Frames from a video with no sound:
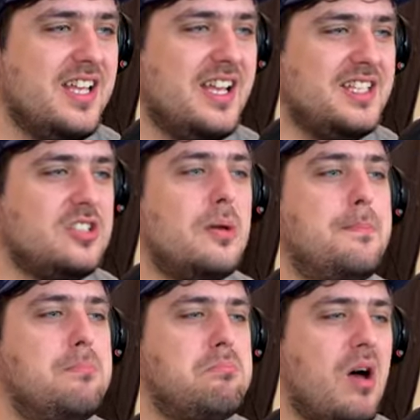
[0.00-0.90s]
it's such a
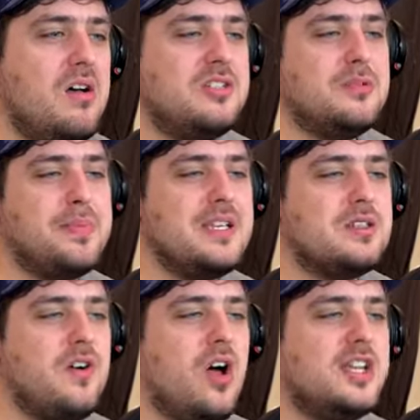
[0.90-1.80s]
masterpiece
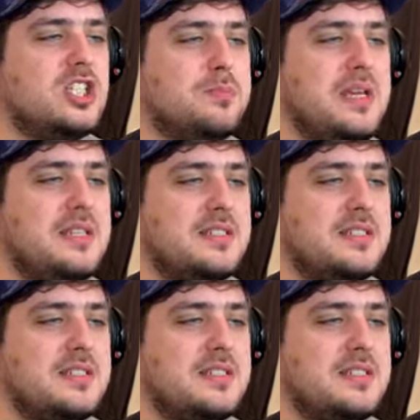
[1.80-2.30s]
of high-speed